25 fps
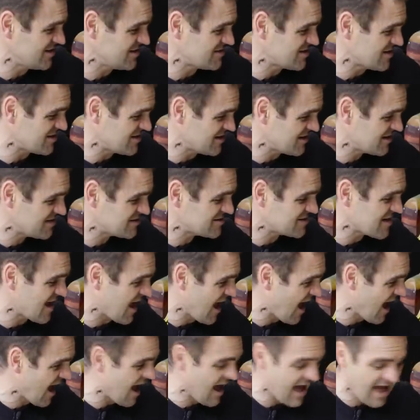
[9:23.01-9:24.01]
is it needs to
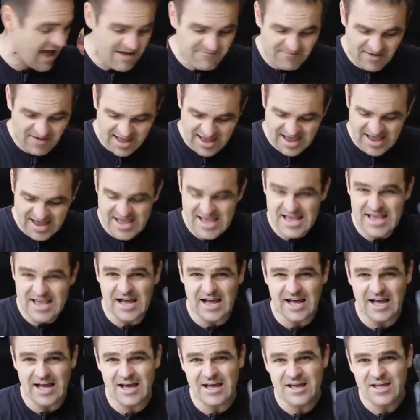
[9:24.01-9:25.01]
have
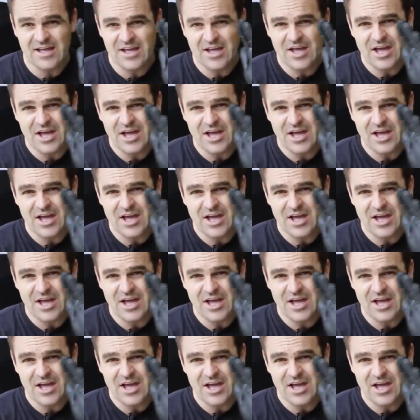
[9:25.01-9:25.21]
a